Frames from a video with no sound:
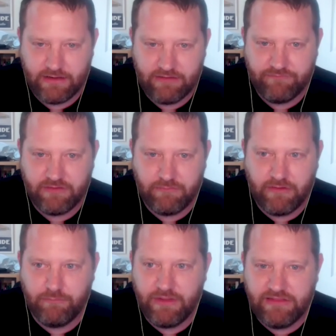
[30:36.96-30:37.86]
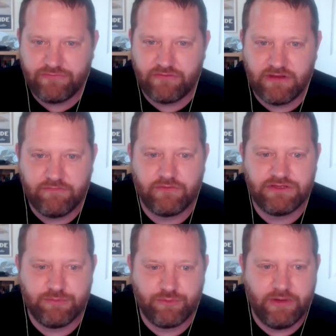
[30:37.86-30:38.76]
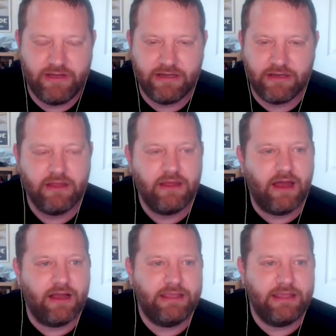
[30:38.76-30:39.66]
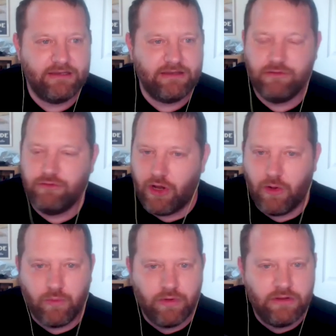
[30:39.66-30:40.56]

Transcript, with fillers: if it means the difference between a kid you know